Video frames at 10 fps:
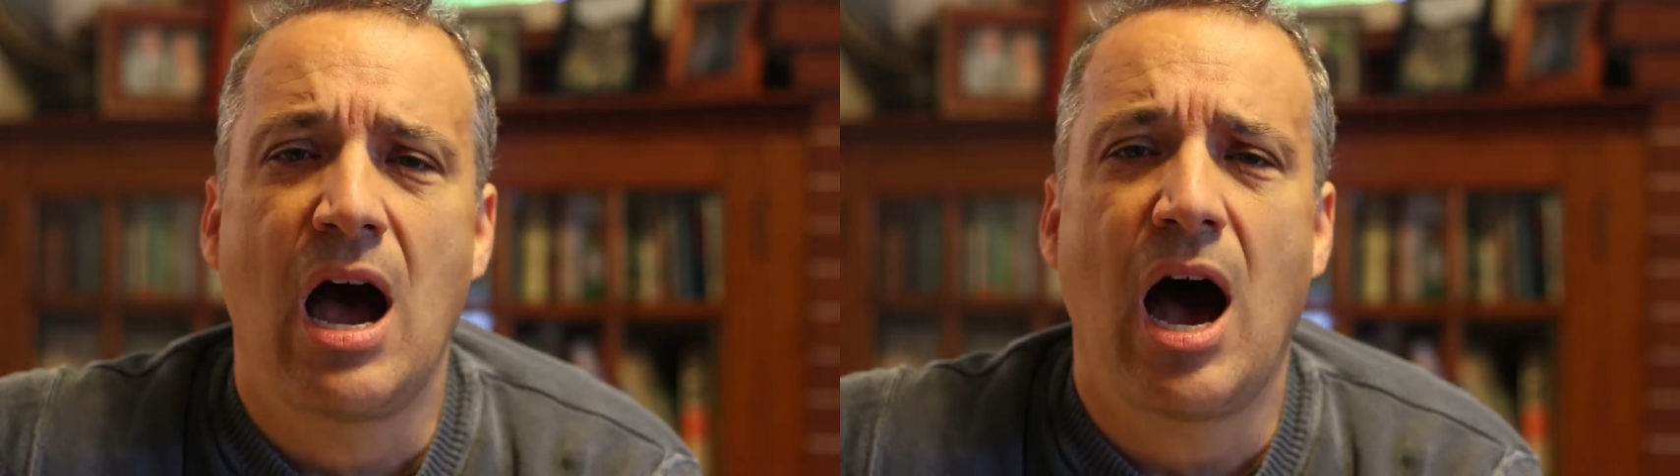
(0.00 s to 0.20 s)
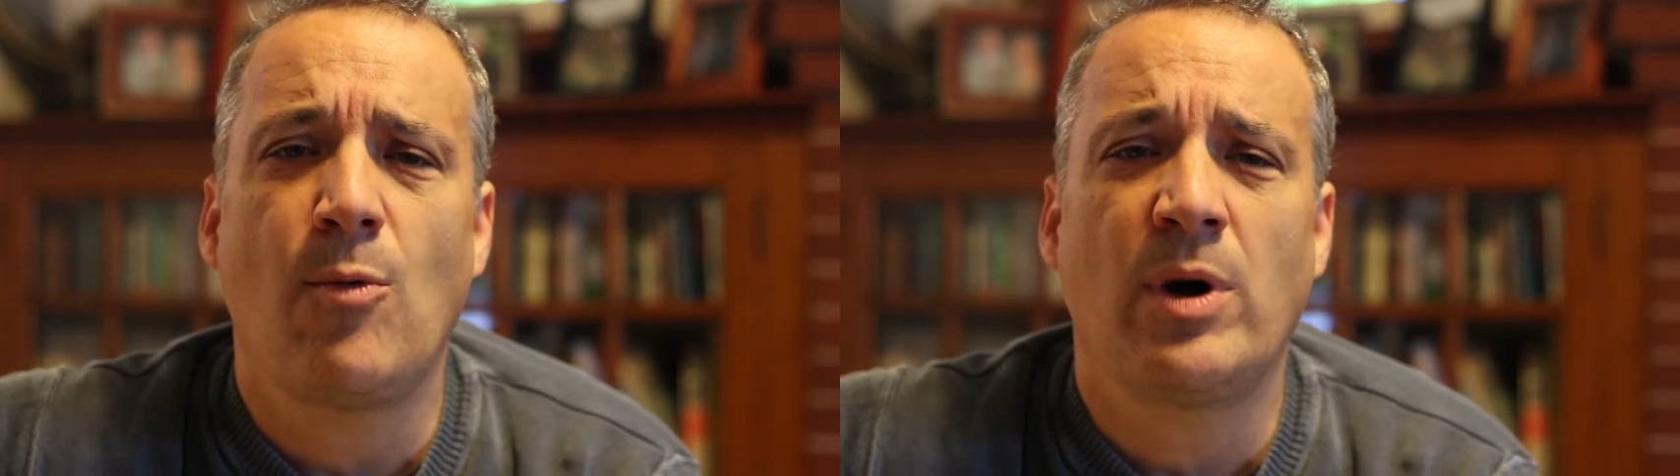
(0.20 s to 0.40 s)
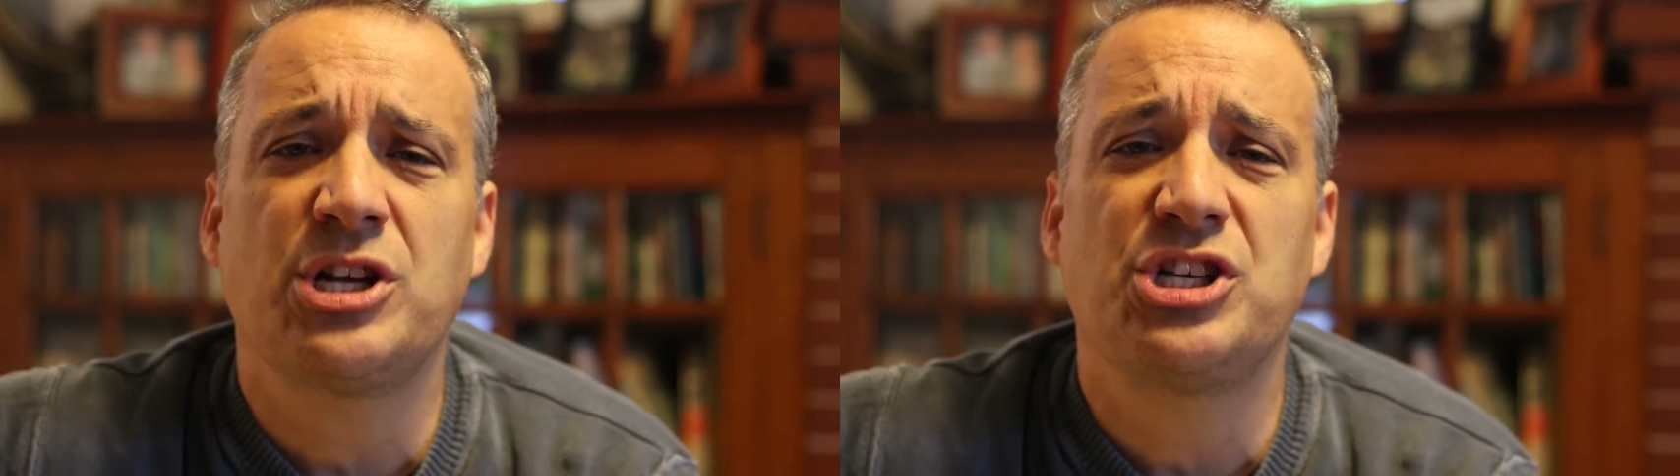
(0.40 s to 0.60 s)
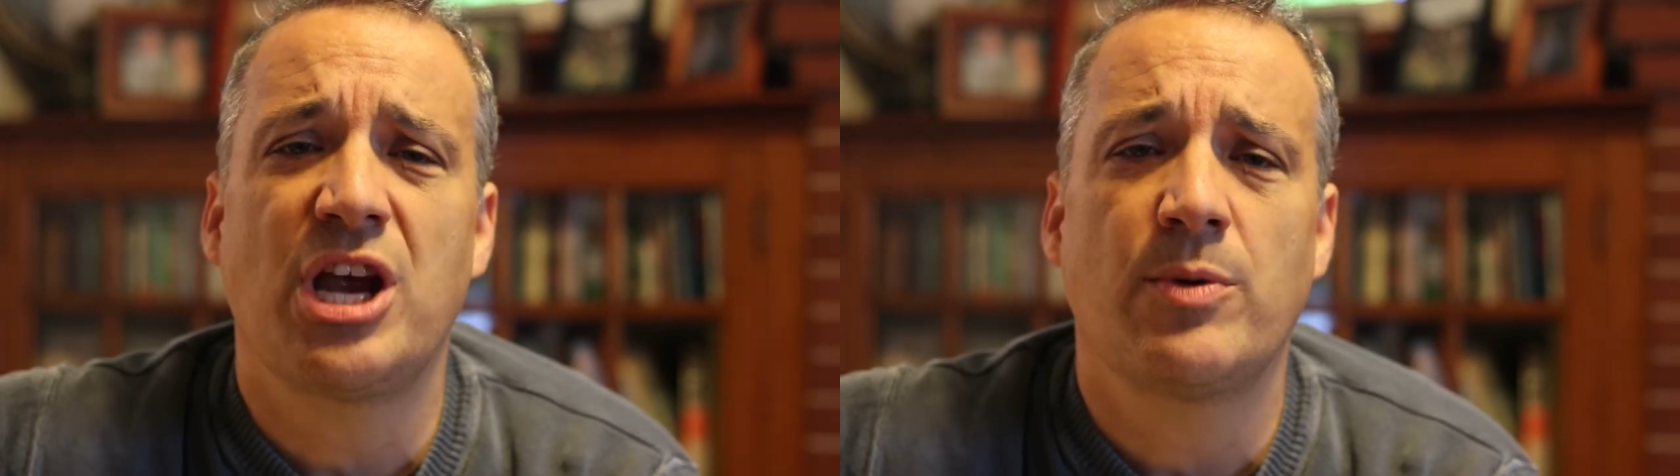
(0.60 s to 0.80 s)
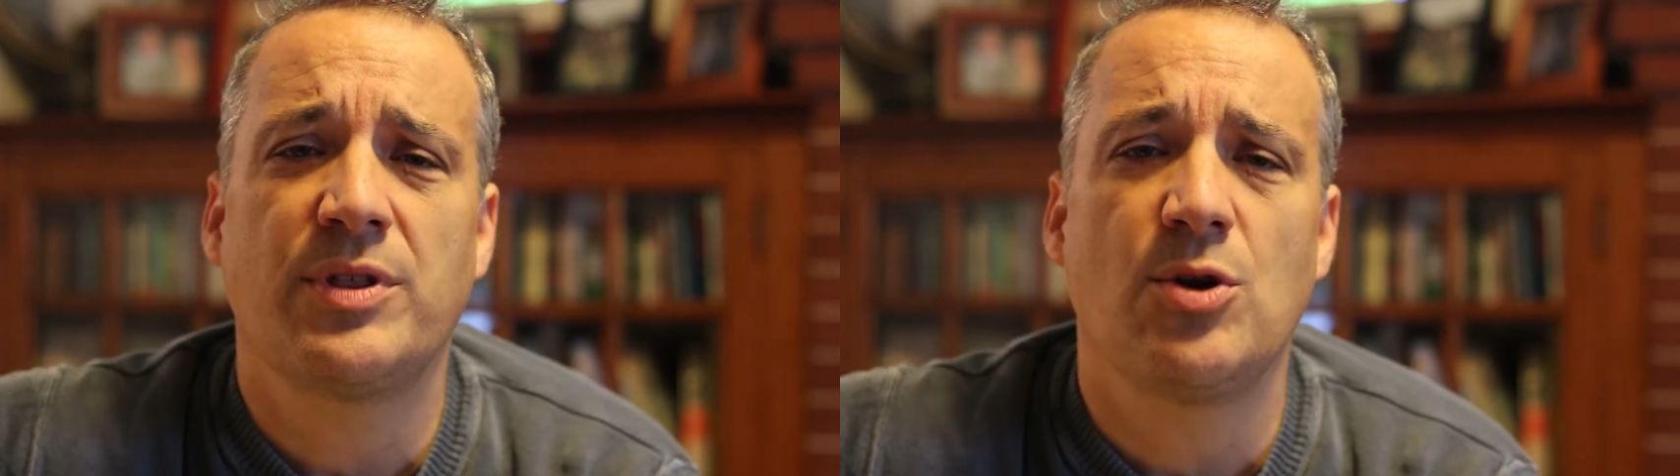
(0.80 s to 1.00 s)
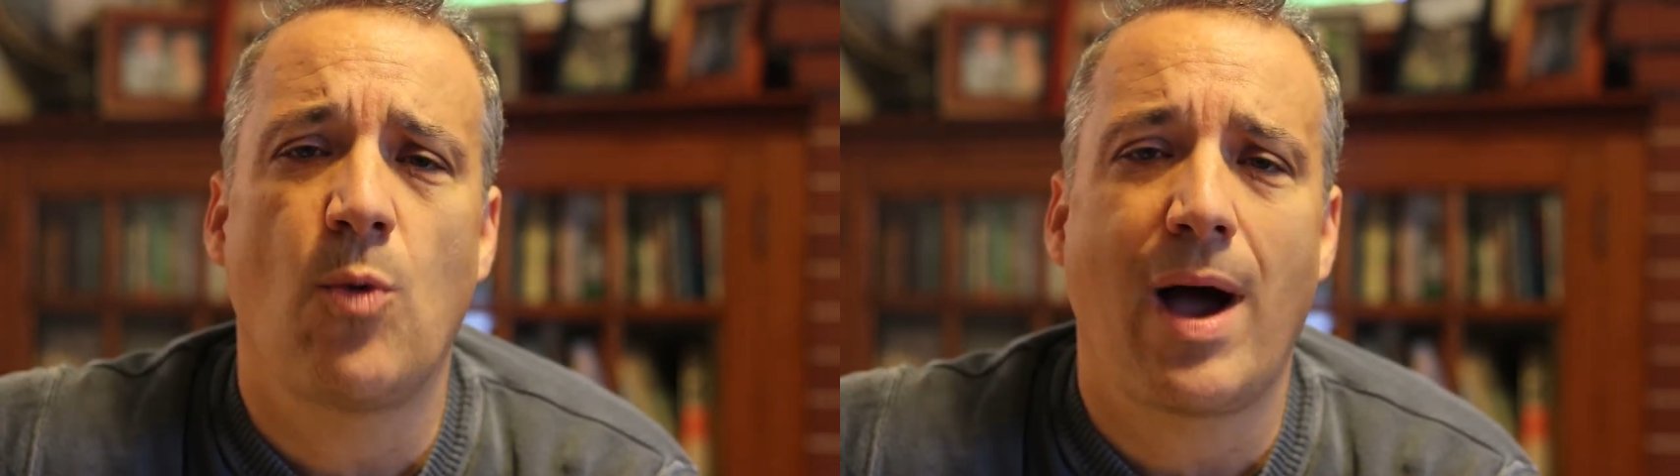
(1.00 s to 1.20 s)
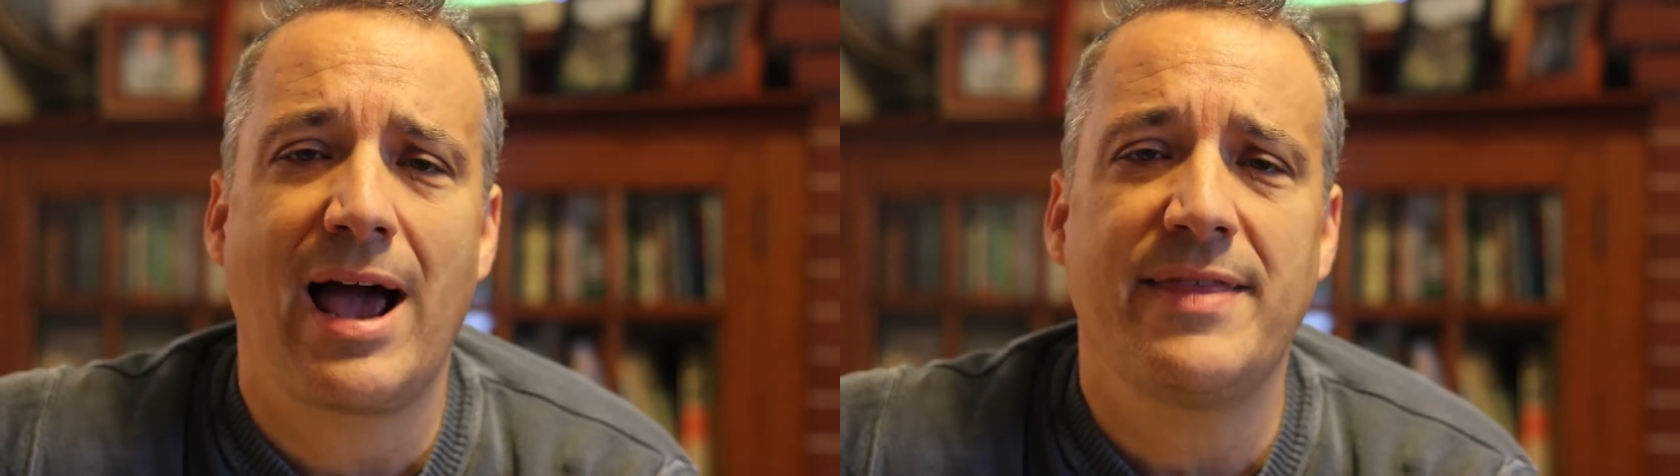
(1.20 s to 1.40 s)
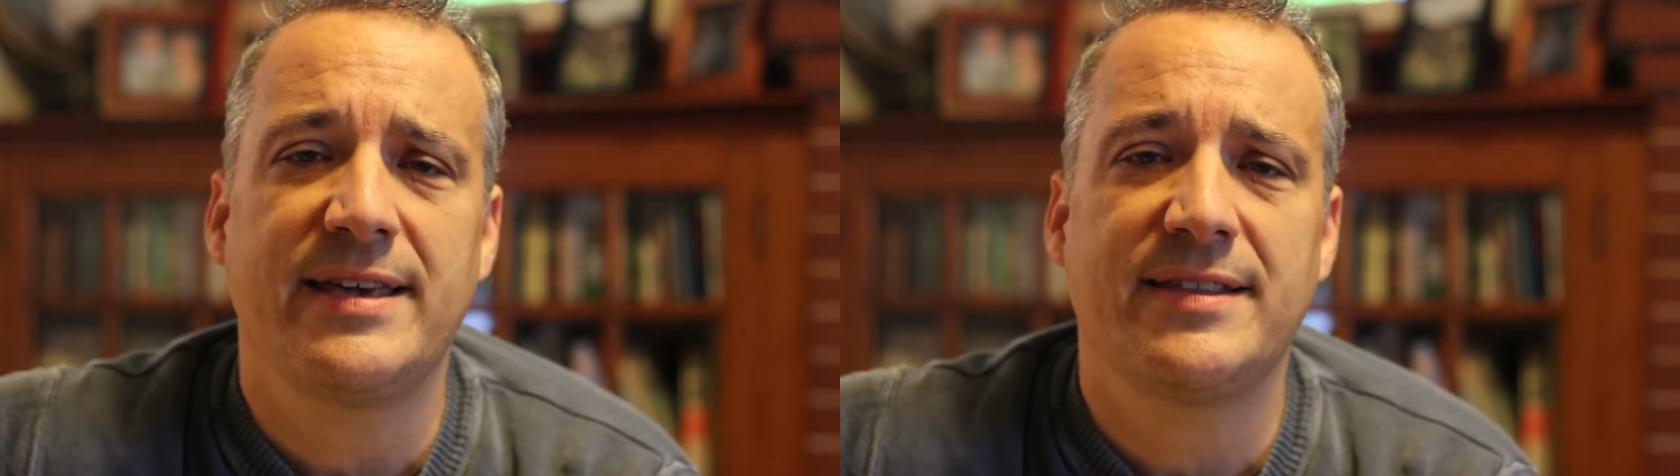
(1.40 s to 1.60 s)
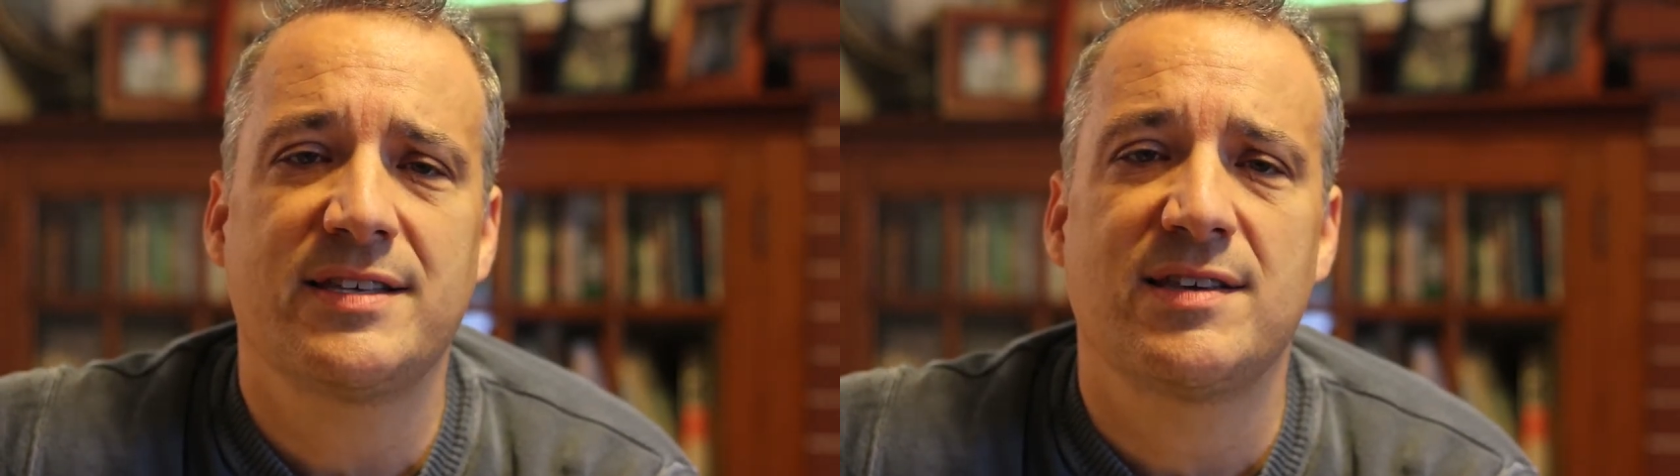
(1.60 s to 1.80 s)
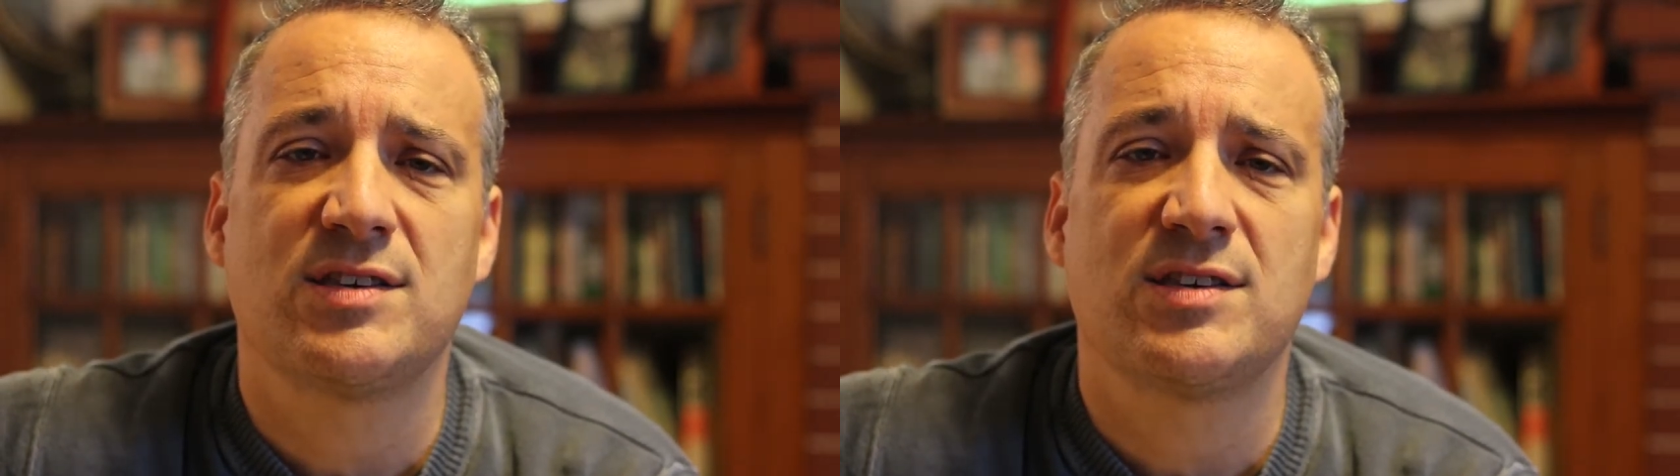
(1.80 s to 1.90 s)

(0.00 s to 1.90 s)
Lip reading: I want to share with you why I think this is